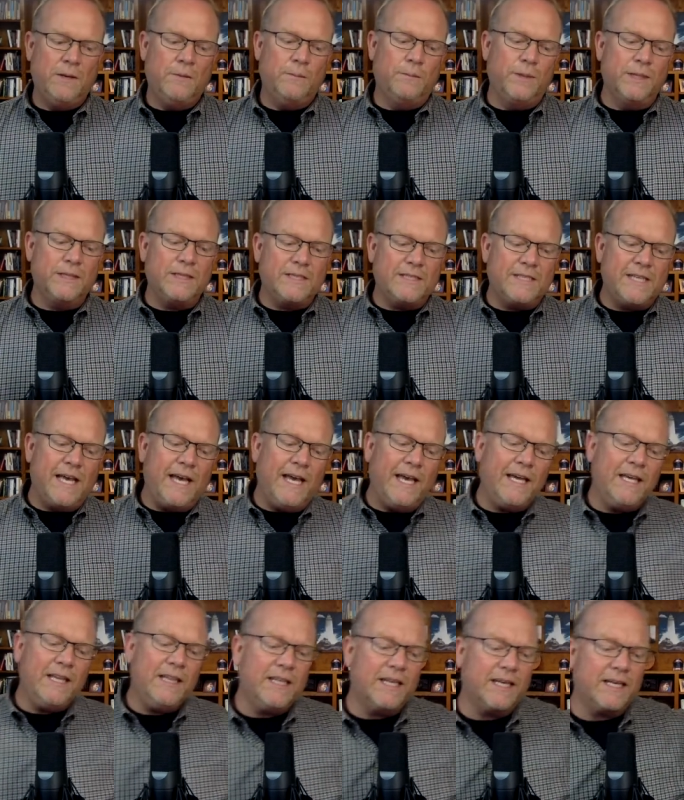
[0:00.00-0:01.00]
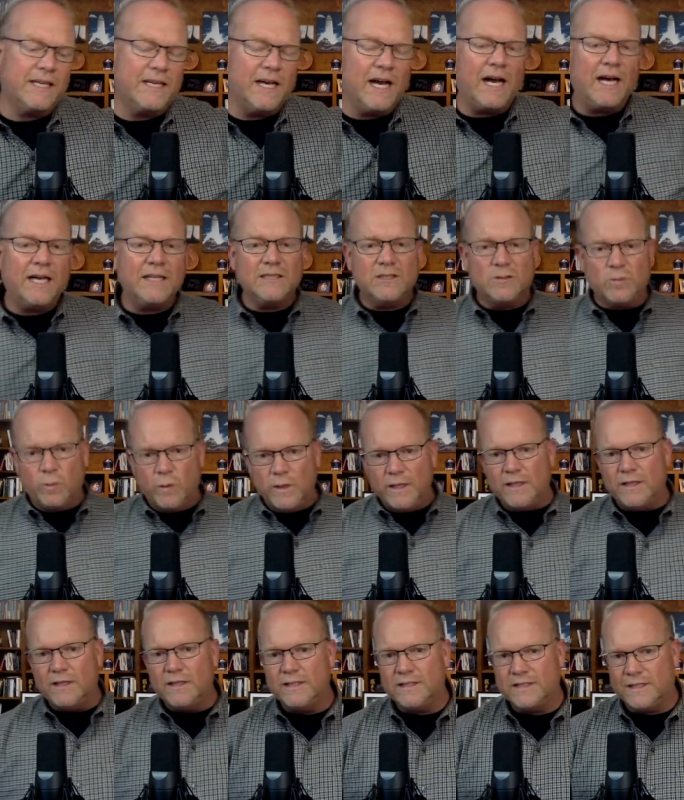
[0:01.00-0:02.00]
But saying that God's
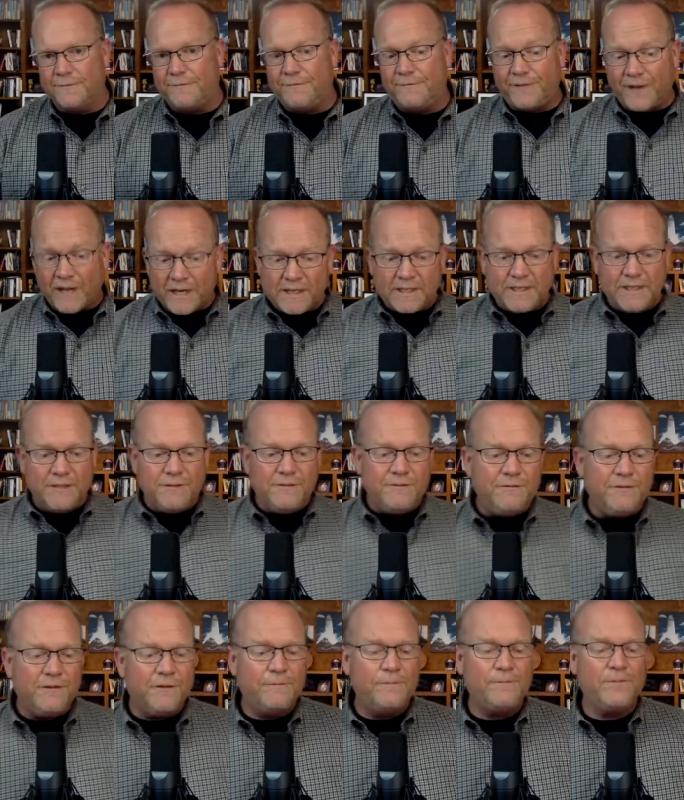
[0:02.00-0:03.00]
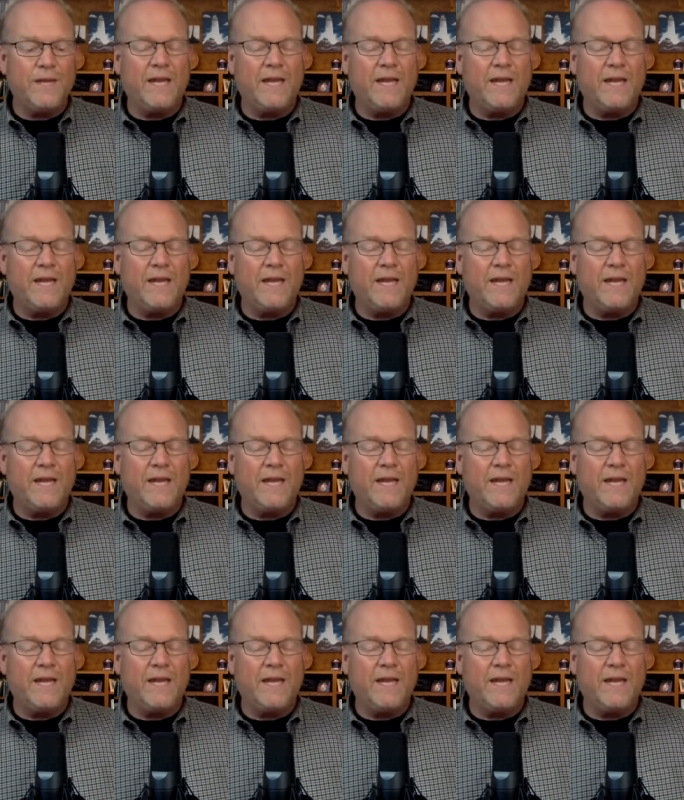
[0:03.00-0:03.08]
will is effective